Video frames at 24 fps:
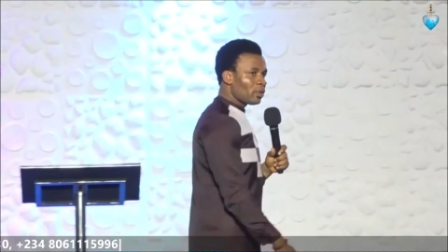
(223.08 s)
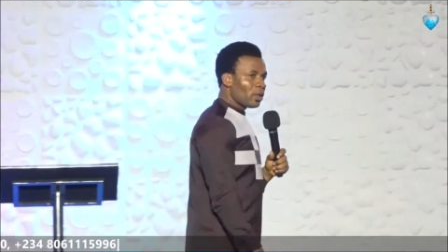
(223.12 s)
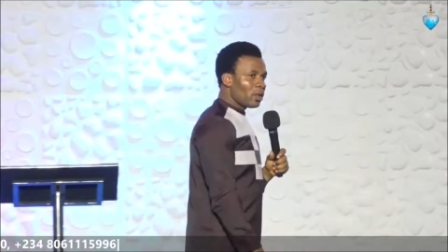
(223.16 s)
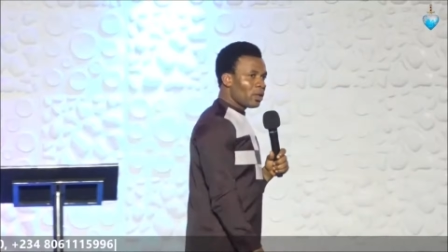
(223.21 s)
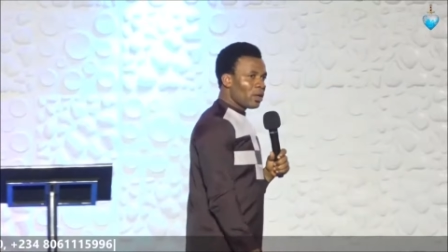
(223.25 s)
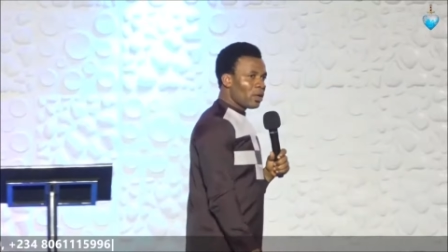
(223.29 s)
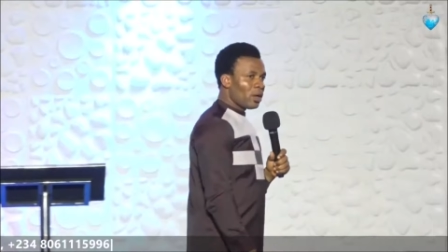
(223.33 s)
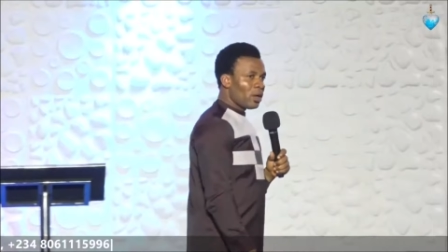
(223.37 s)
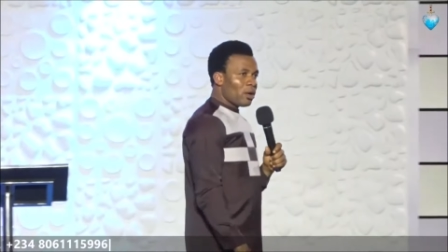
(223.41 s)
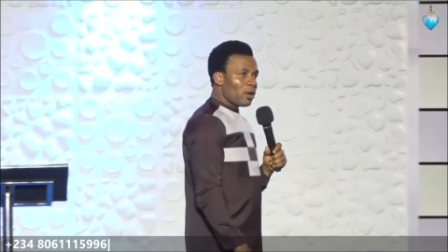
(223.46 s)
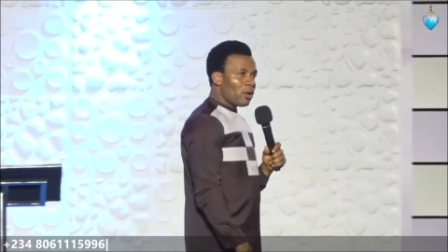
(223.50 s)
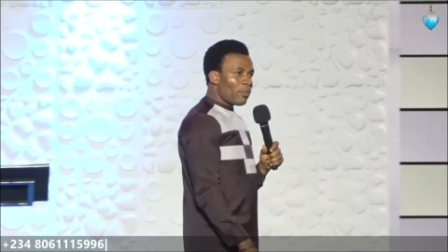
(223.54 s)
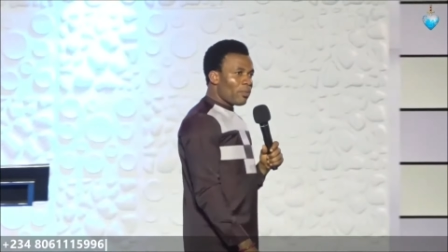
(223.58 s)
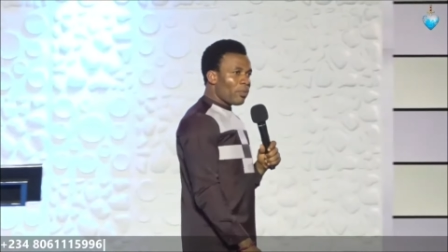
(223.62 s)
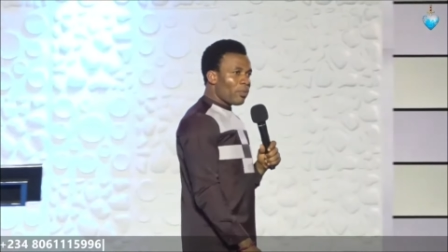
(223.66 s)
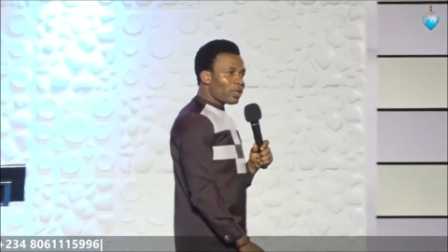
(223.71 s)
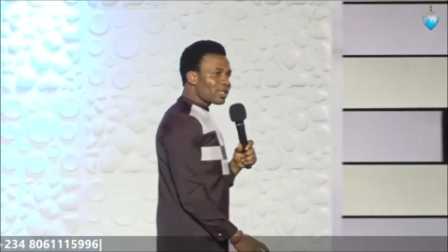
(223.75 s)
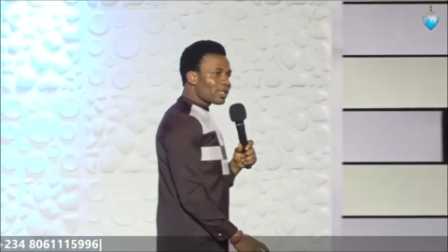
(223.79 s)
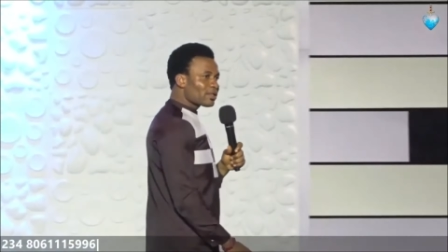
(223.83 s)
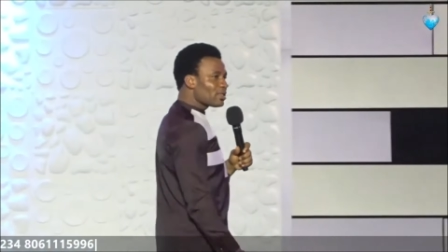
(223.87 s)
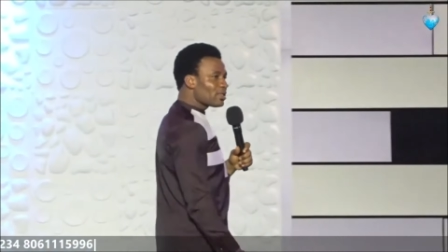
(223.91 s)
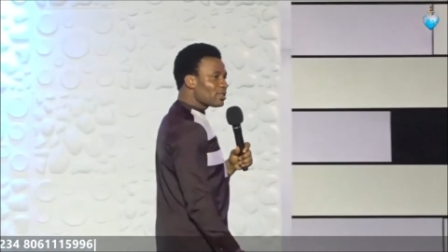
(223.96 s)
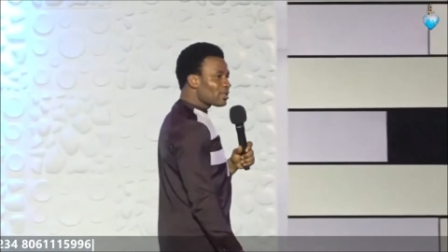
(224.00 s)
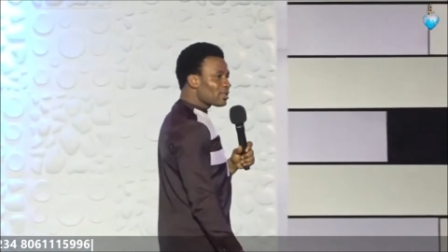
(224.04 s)
Brothers and
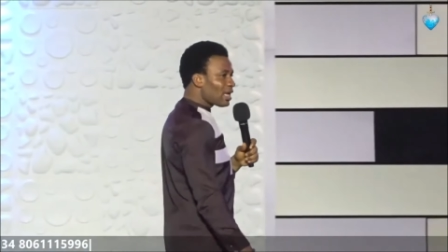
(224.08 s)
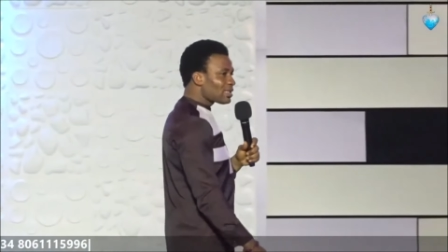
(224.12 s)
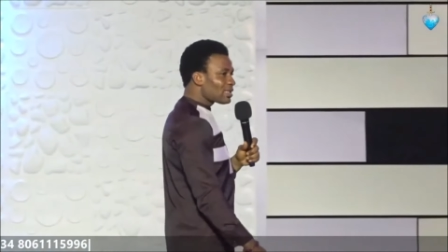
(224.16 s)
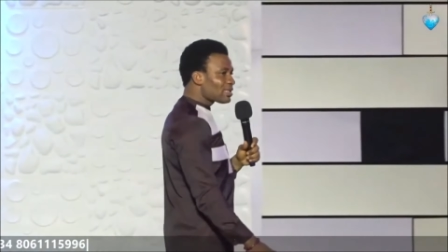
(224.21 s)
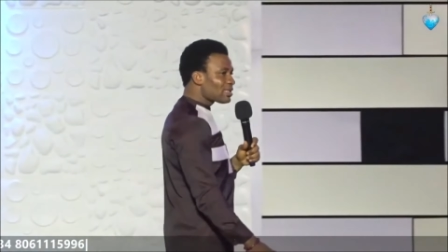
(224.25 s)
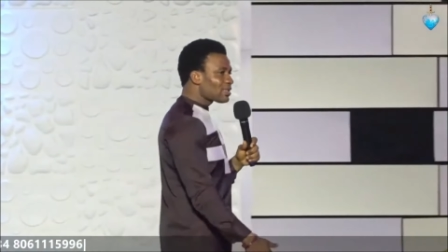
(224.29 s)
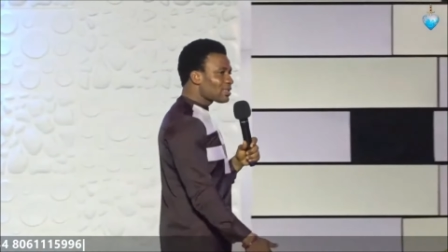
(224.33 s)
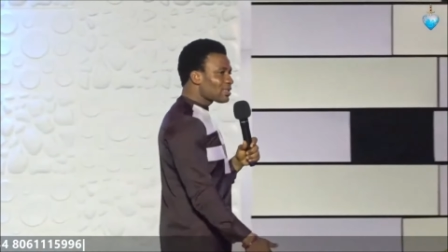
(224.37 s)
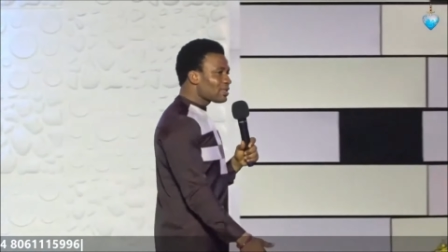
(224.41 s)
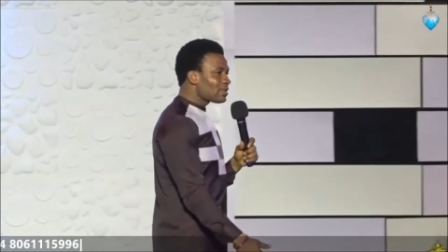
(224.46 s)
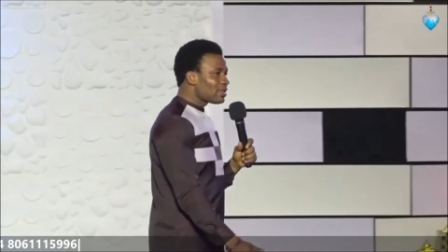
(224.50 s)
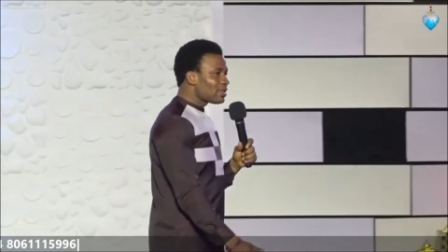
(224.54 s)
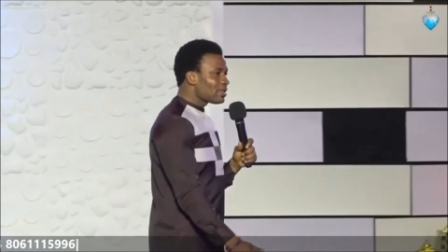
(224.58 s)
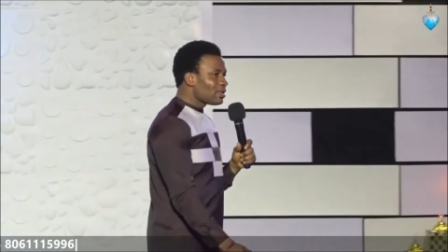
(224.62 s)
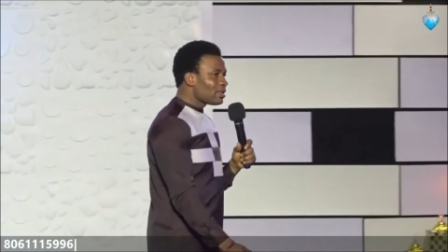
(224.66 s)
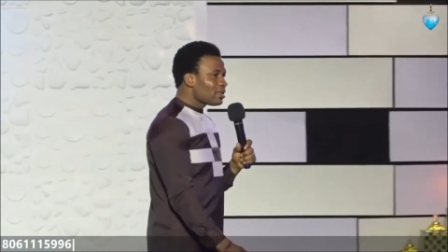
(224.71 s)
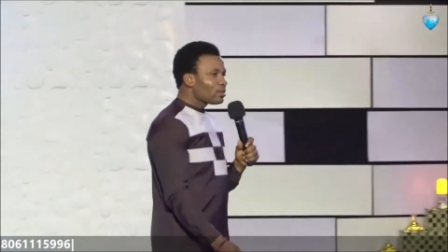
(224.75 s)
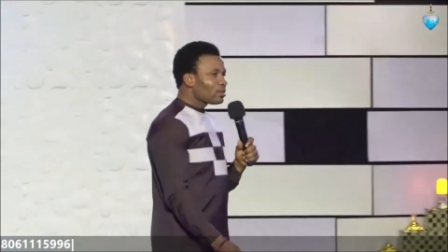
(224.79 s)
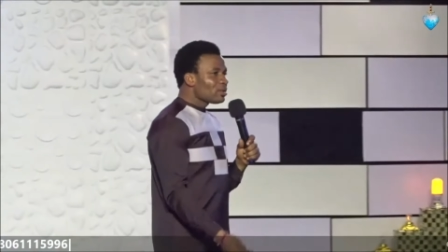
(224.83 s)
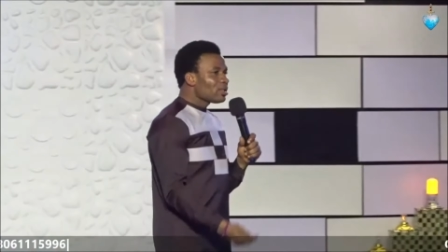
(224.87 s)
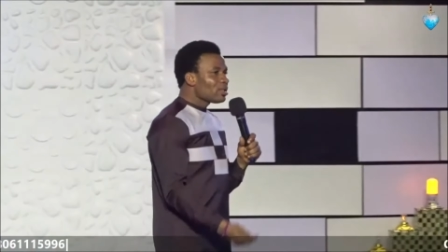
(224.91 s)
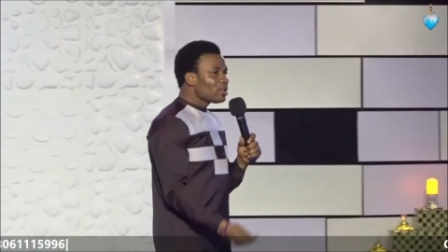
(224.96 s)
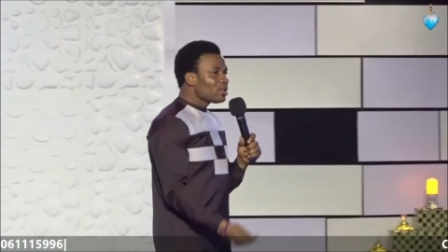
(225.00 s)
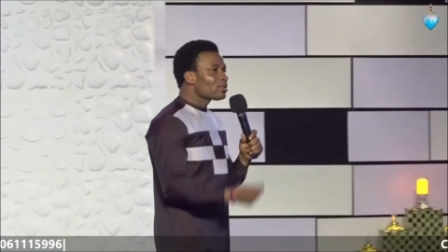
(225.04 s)
sisters,
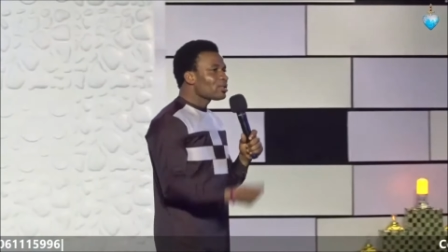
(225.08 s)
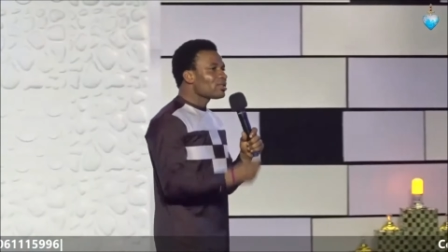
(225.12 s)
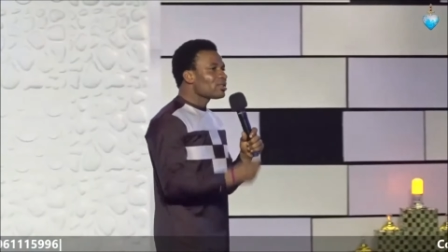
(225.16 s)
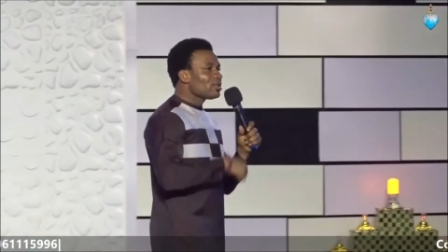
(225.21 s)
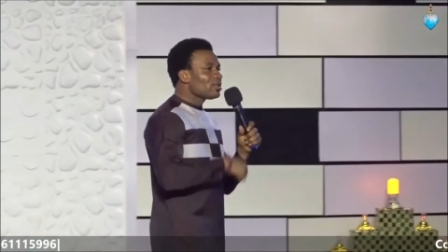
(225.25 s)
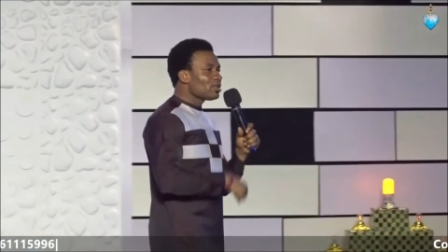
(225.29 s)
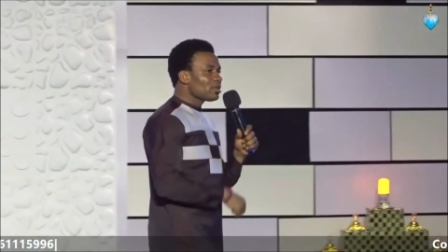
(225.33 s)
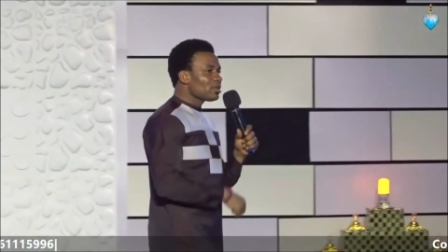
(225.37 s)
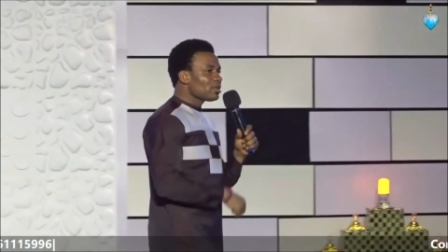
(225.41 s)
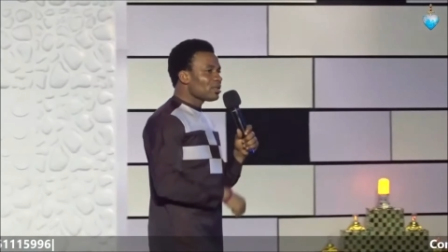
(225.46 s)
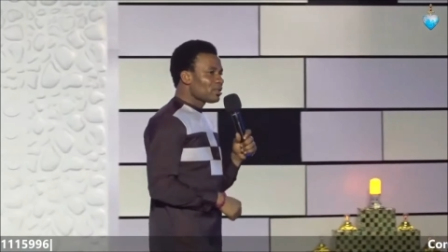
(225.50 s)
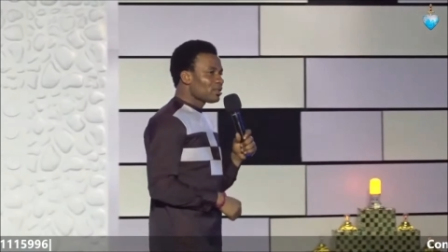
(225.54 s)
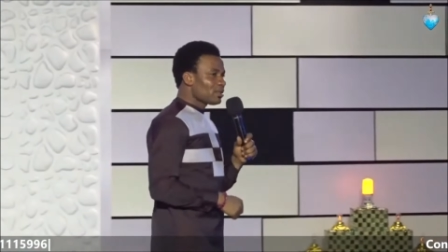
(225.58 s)
this is it.